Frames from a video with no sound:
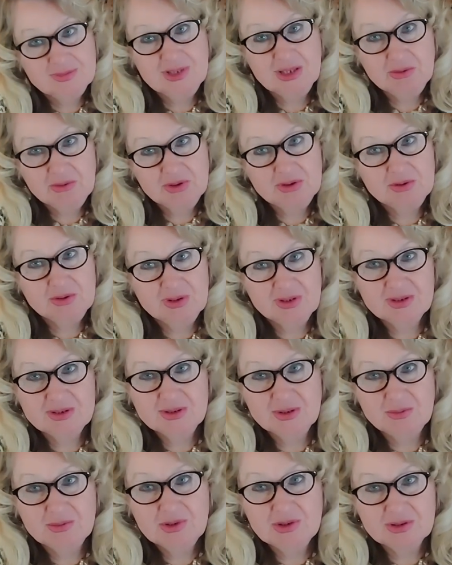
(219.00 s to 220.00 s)
They were doing
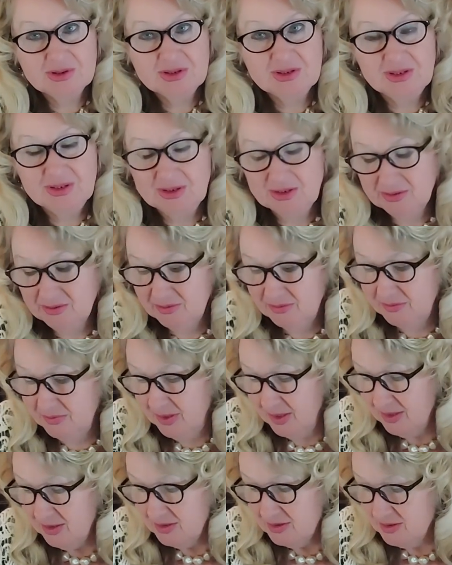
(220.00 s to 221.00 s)
some dirty
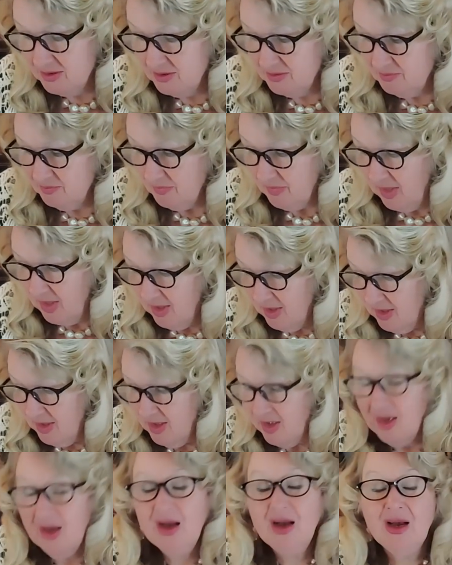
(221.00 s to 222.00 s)
things.
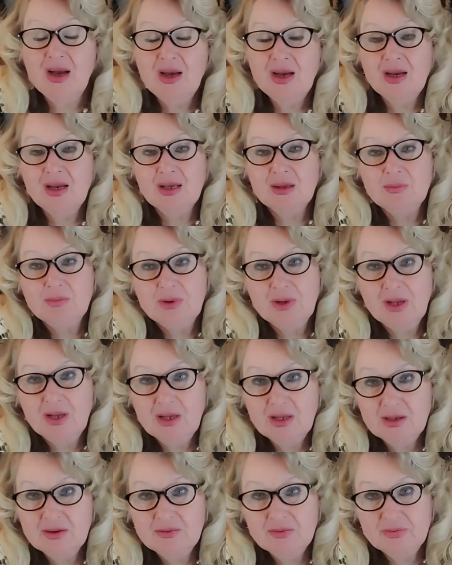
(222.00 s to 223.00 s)
I
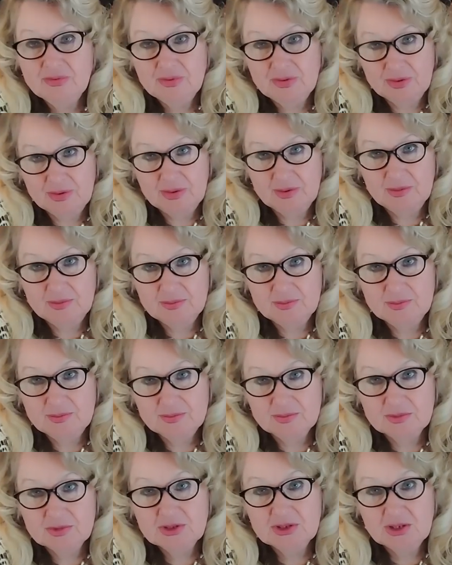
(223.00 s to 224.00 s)
believe
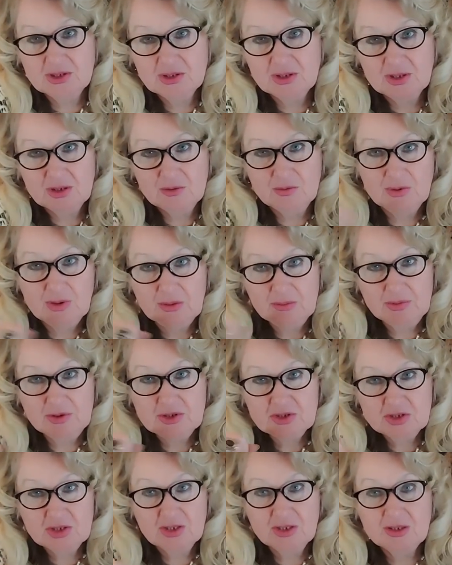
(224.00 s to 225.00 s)
Jarek will be
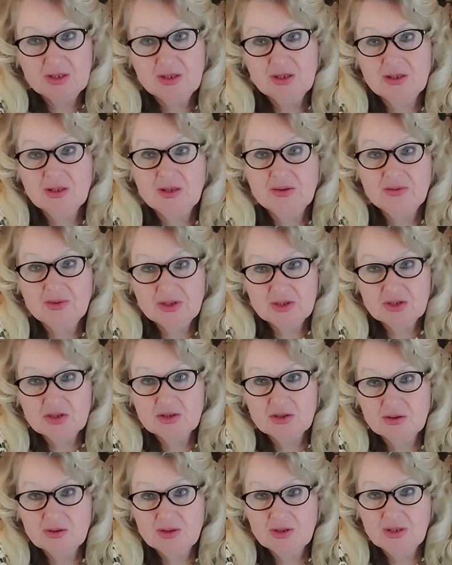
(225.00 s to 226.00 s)
shaken
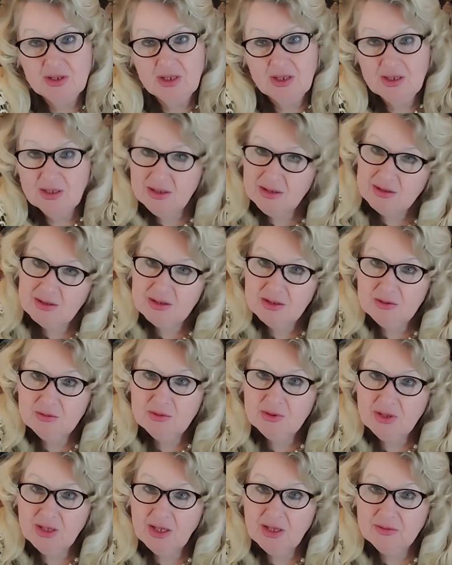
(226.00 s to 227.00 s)
eventually and he
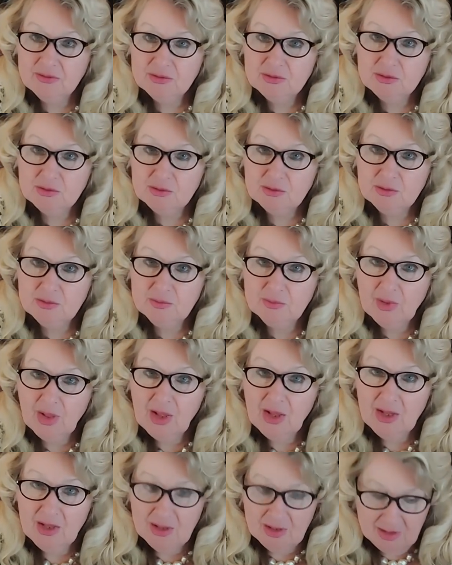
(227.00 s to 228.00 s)
will have to
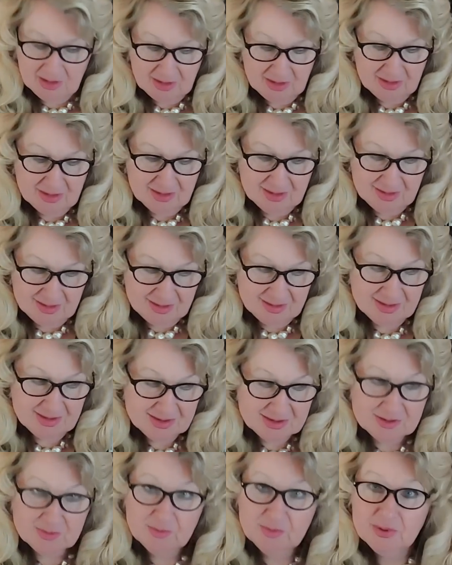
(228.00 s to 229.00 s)

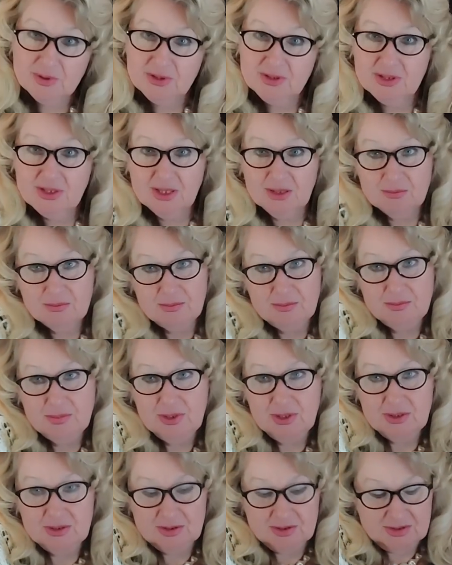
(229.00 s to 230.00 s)
spit the
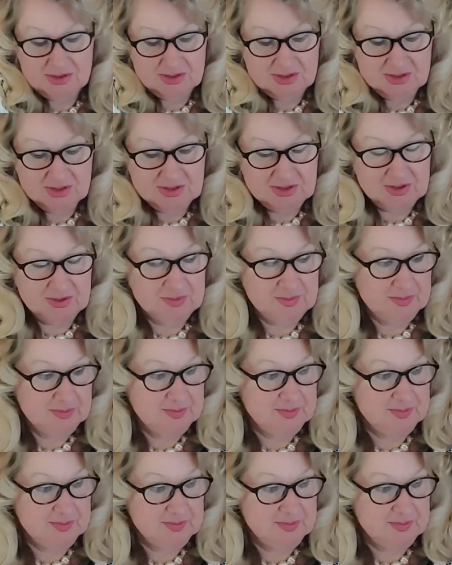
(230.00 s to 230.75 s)
bills.